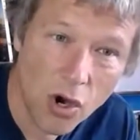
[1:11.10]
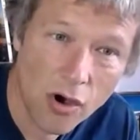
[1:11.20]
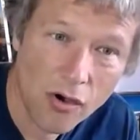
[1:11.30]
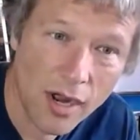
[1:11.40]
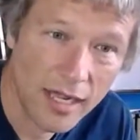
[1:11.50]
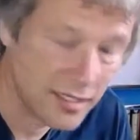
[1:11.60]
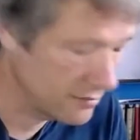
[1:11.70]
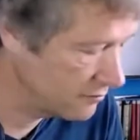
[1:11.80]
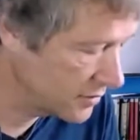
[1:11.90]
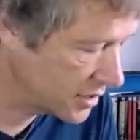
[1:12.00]
All
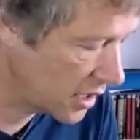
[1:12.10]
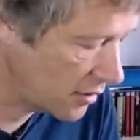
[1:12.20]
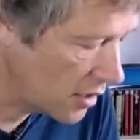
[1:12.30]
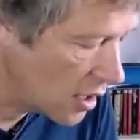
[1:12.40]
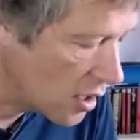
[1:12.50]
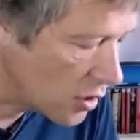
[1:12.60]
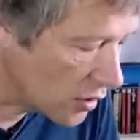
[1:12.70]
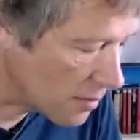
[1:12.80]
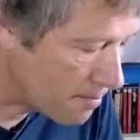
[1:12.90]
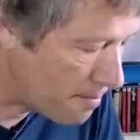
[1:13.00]
right, so
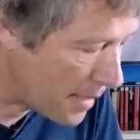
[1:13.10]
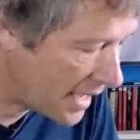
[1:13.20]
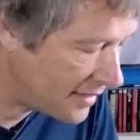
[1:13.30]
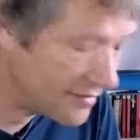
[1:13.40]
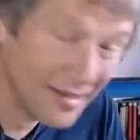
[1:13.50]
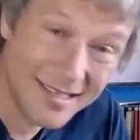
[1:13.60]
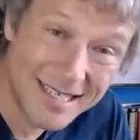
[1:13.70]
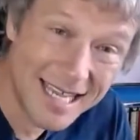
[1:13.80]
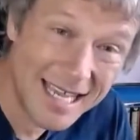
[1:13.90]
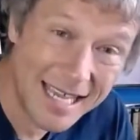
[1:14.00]
you're going to bend a
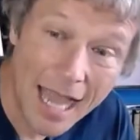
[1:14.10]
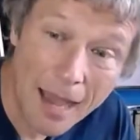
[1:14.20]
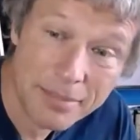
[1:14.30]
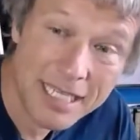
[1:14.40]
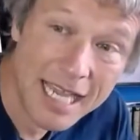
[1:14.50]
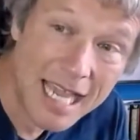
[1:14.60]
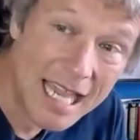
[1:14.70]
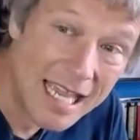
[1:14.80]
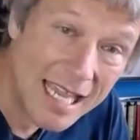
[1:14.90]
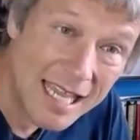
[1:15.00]
D up to
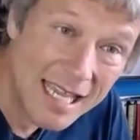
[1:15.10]
E.